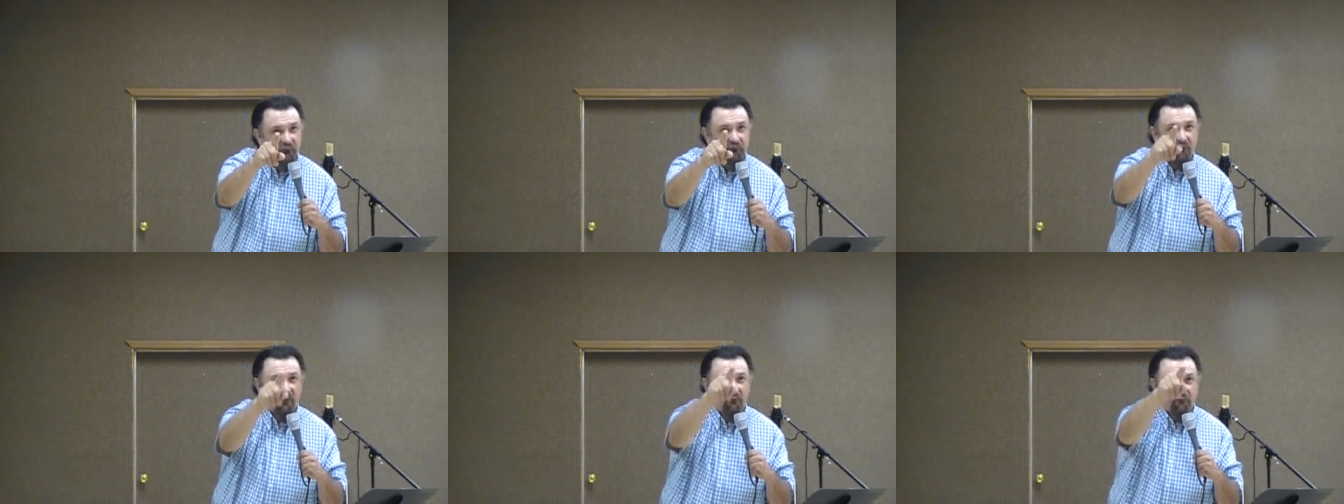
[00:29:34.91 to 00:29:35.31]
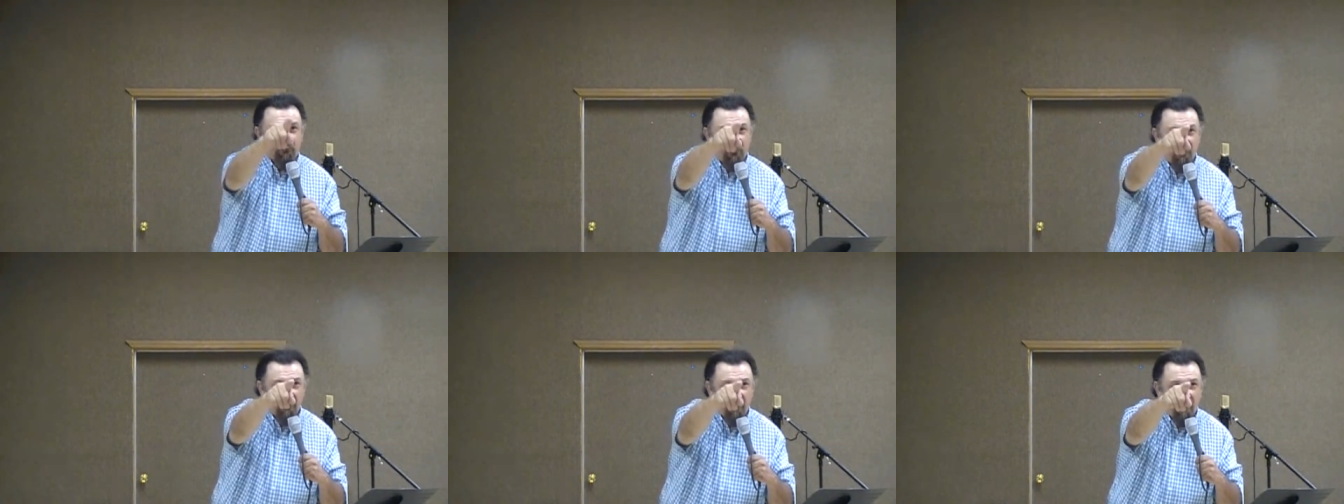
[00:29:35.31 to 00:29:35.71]

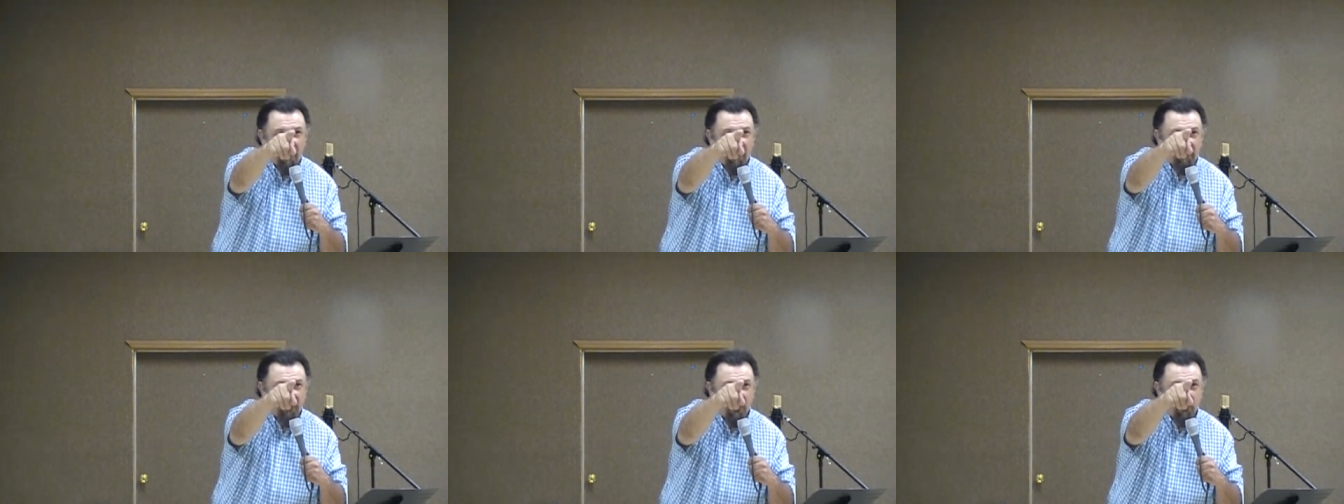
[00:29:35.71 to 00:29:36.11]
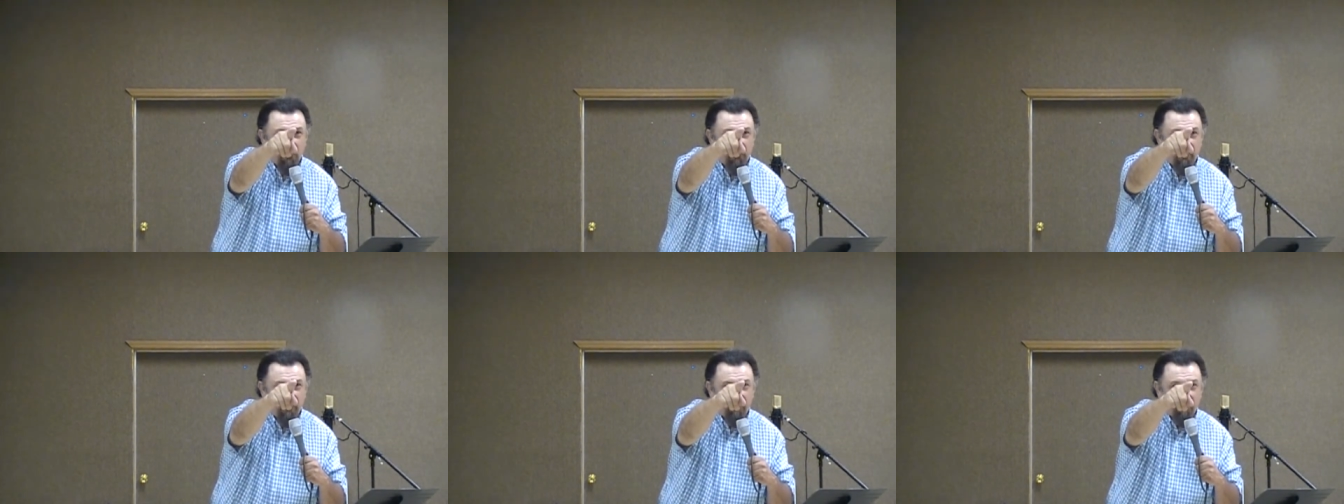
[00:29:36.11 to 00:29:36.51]
See there, I
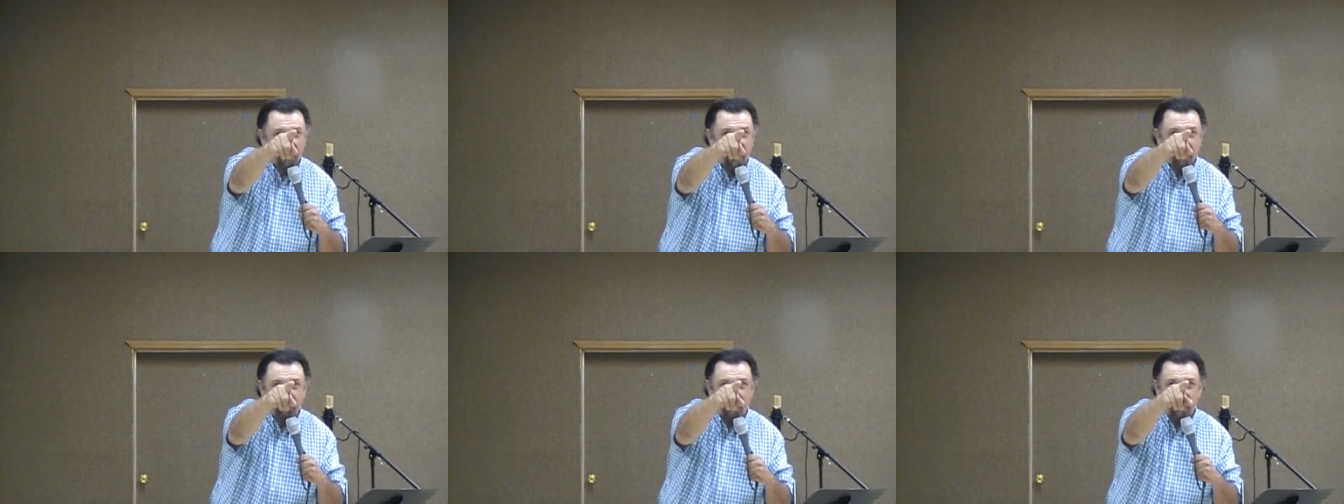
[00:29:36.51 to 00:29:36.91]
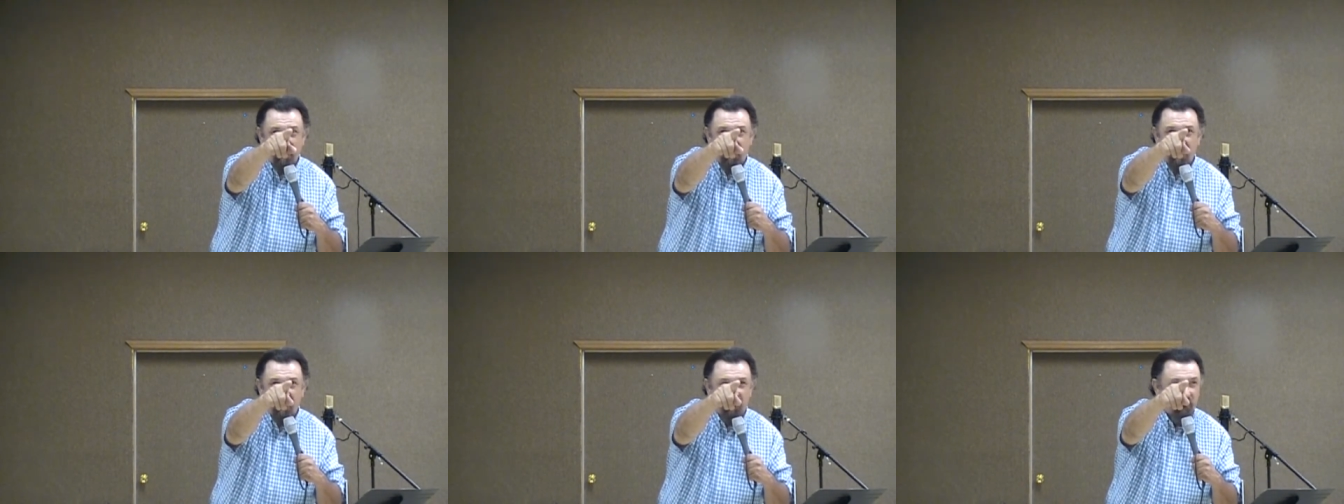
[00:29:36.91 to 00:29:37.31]
told you, it's my
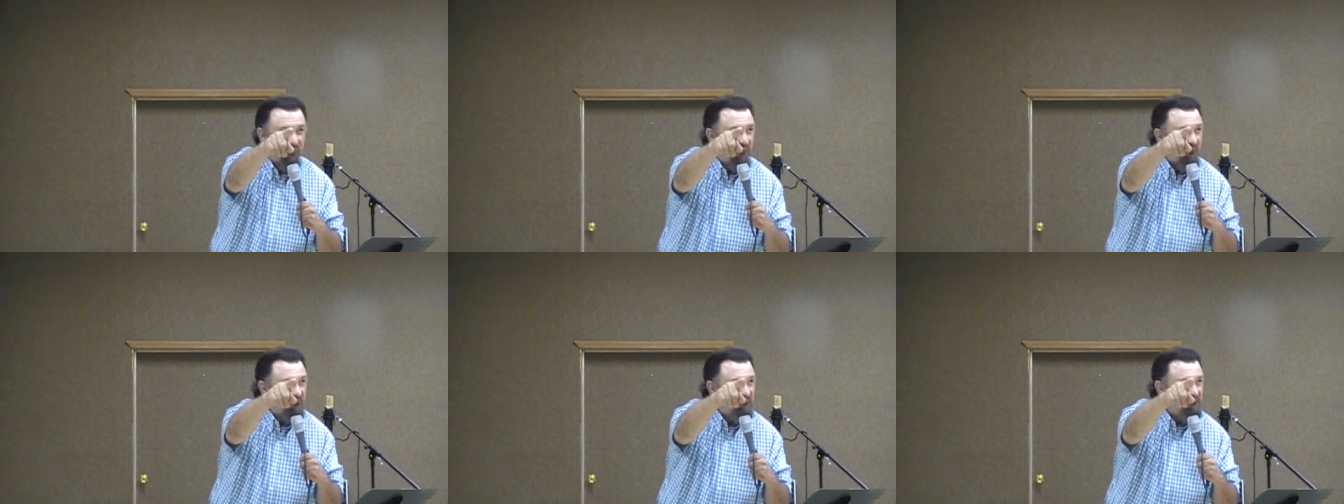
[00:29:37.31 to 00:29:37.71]
business.